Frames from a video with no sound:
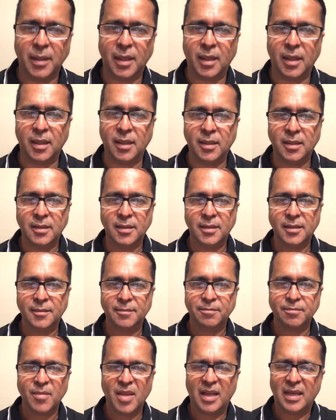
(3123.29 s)
Beamer
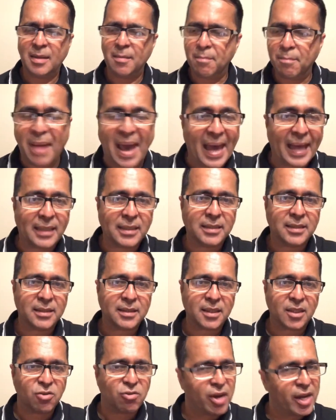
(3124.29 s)
and the
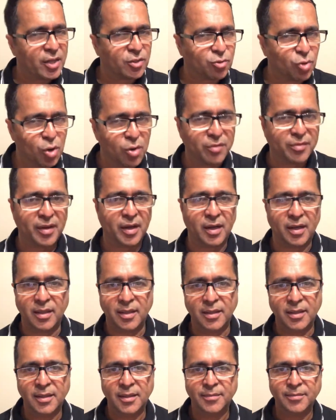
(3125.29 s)
Benz and the Range Rover.
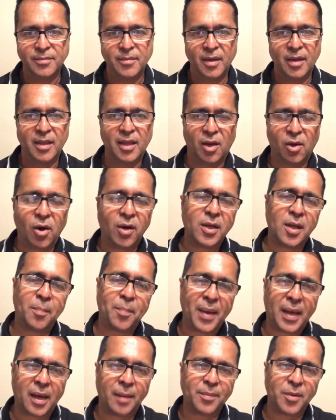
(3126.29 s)
You go and
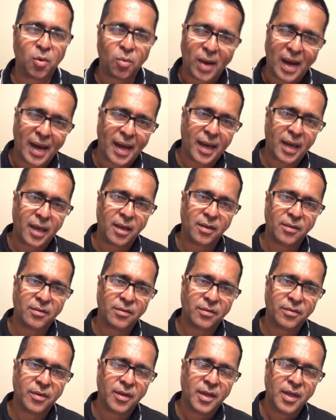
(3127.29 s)
you pick up your wife
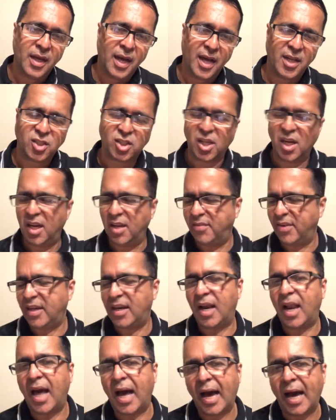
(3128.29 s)
and she live
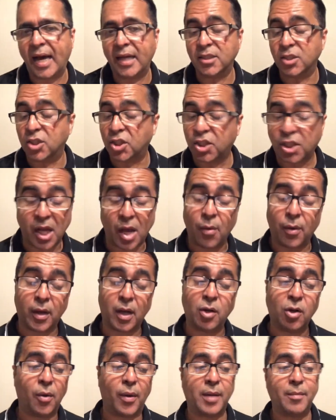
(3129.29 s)
in land. She don't
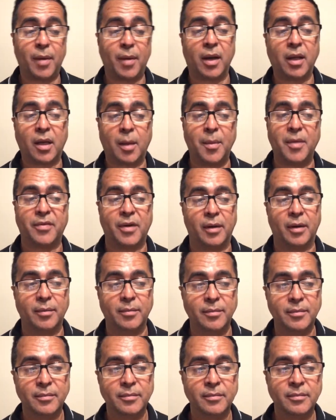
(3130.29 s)
want to know where the money coming from.
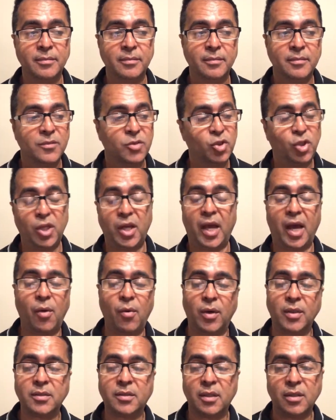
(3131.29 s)
She
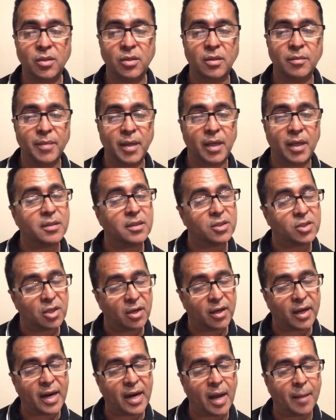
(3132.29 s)
ain't want to know because the
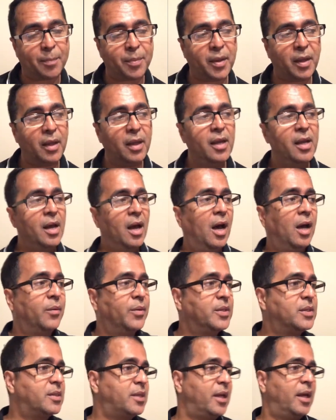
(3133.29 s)
children happy
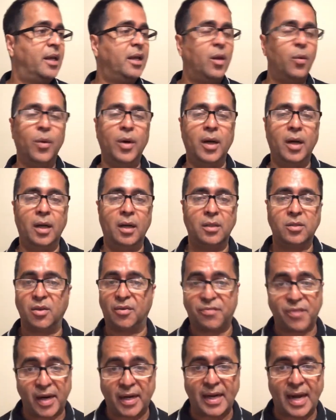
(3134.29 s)
and we see in the world.
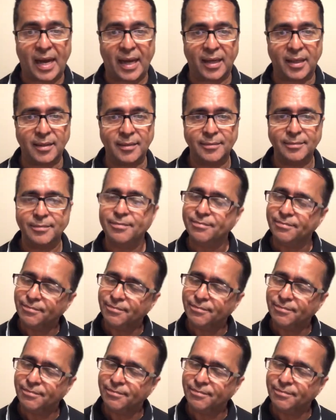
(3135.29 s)
So freak that.